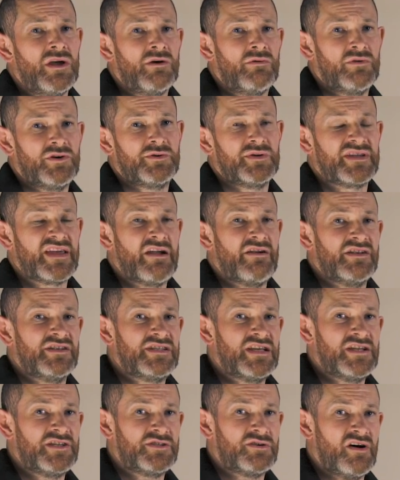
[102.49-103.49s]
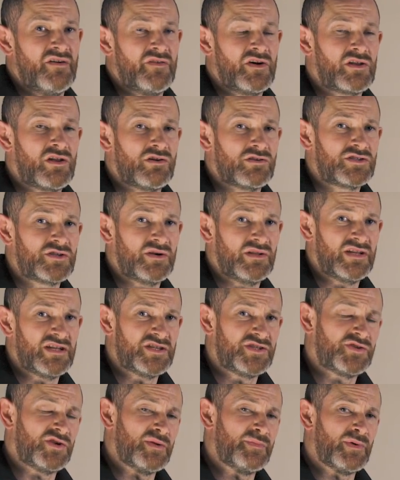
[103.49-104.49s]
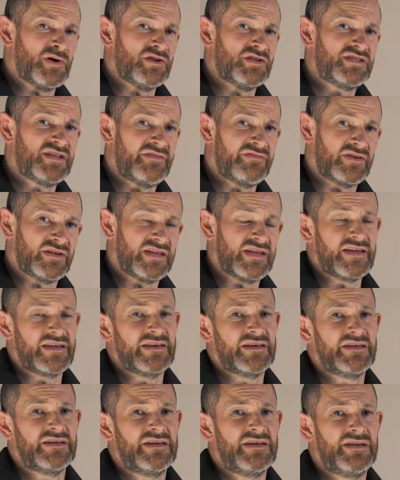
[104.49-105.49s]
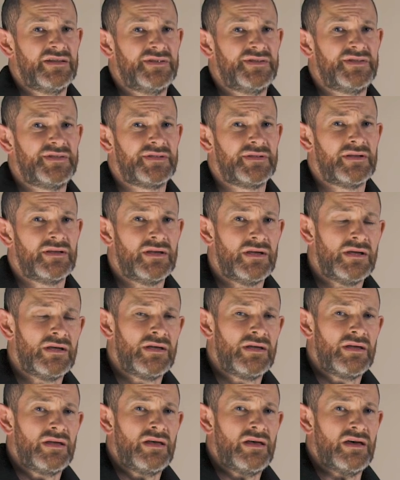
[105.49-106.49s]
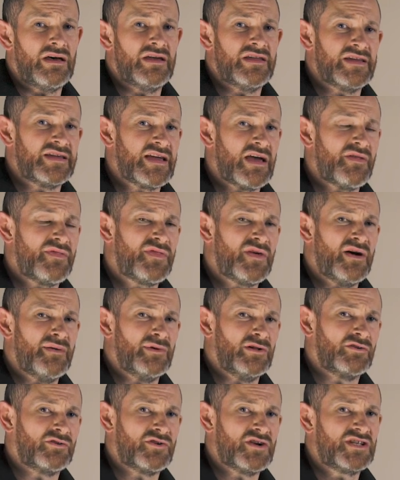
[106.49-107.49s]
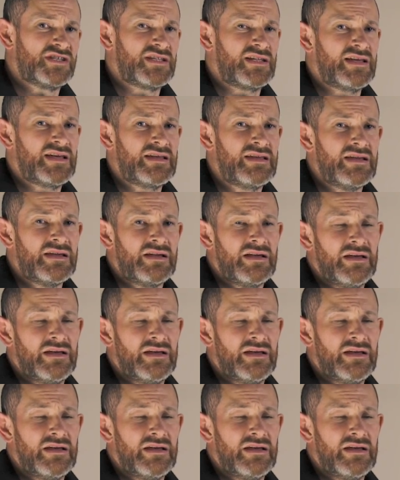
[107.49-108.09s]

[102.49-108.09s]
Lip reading: which we guarantee to overclock to at least 3.7 GHz. You get Thermal Grizzly